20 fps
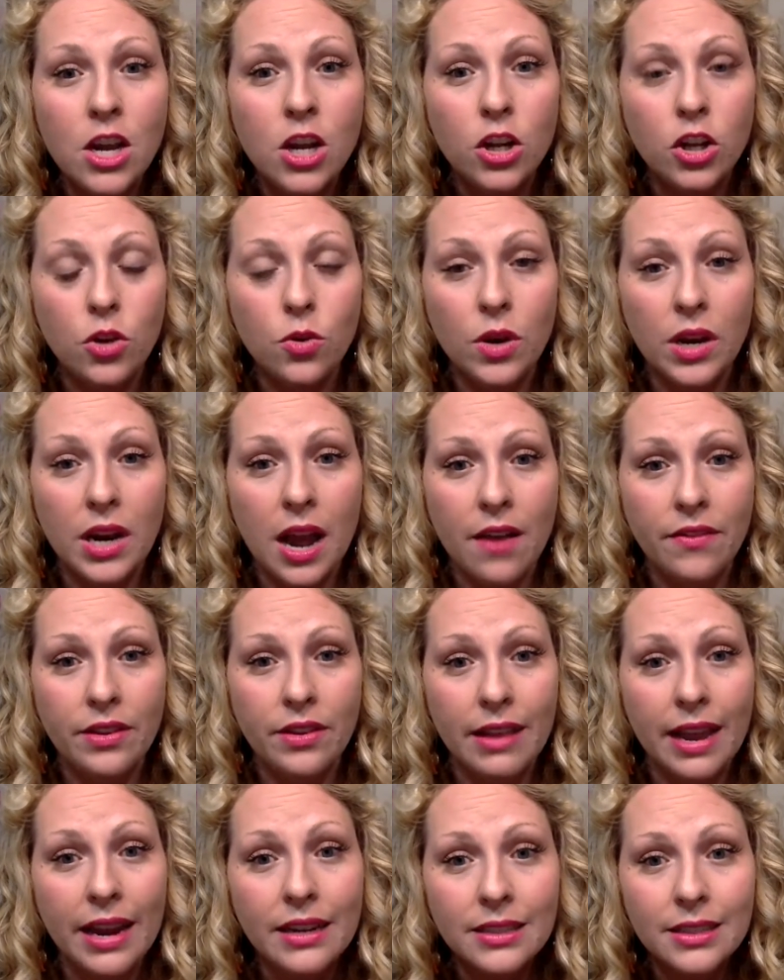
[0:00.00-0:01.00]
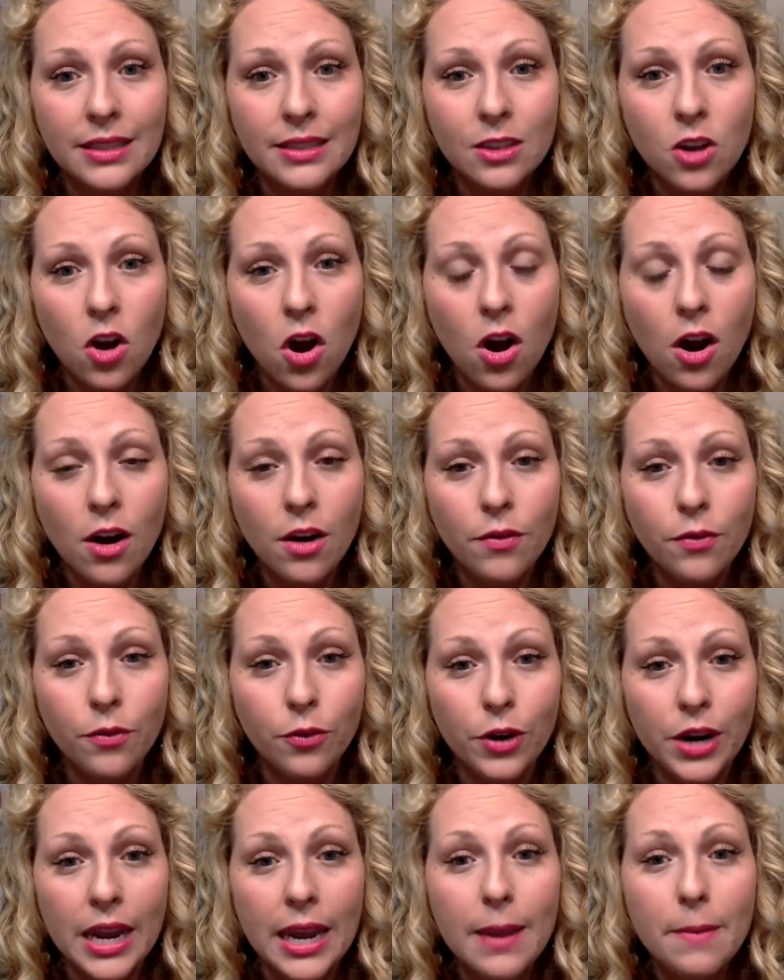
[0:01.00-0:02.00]
You could have a Lexus car
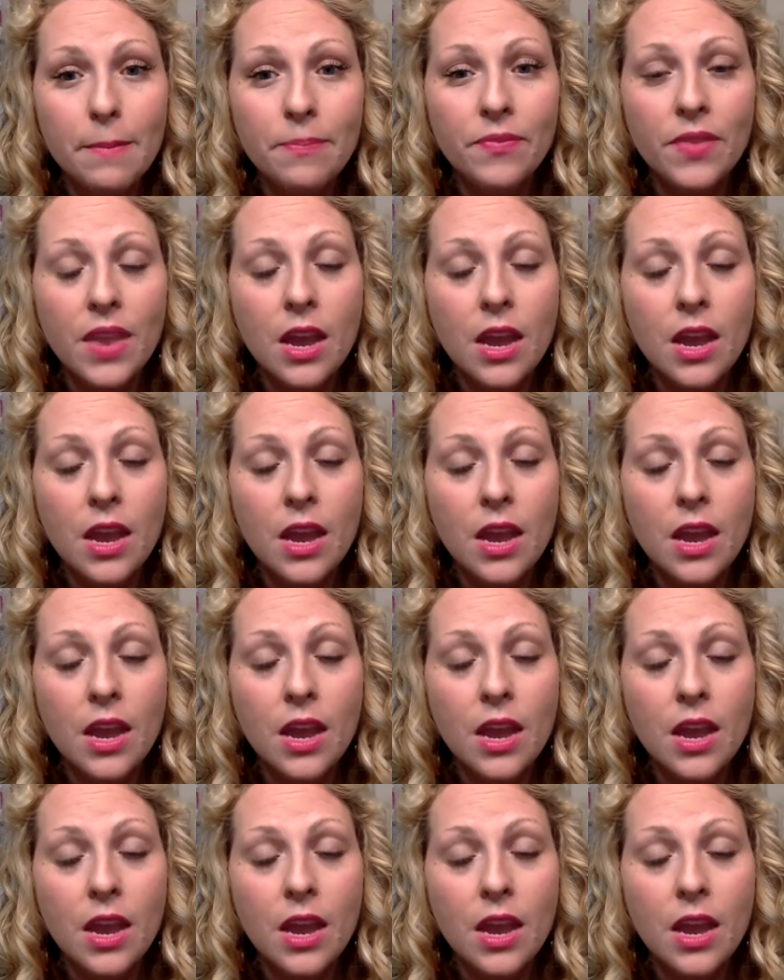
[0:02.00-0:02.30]
free.